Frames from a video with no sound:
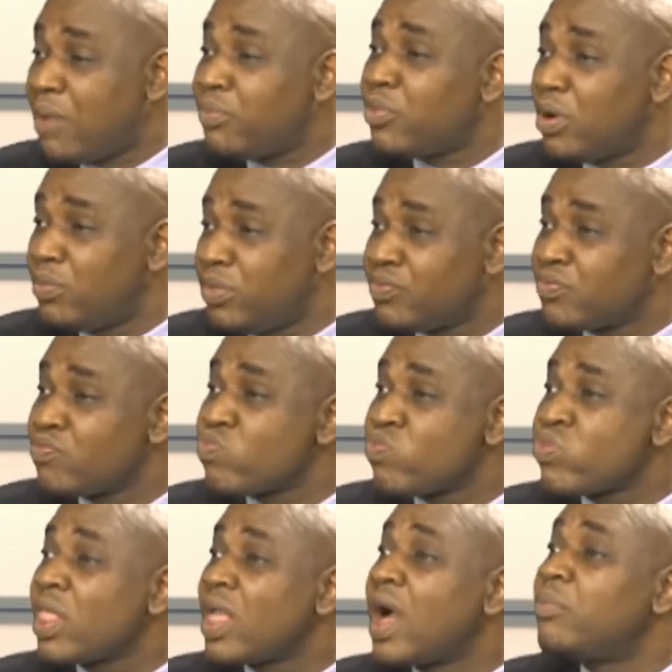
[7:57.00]
He
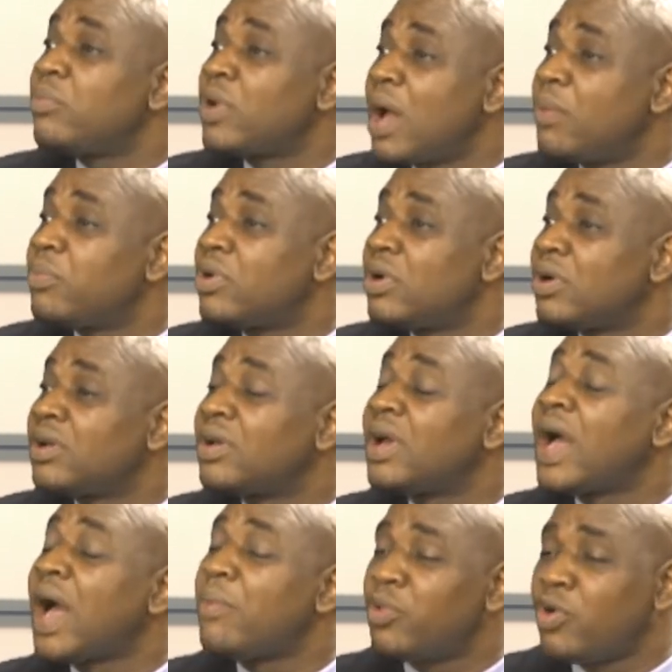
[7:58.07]
believes in INEC to conduct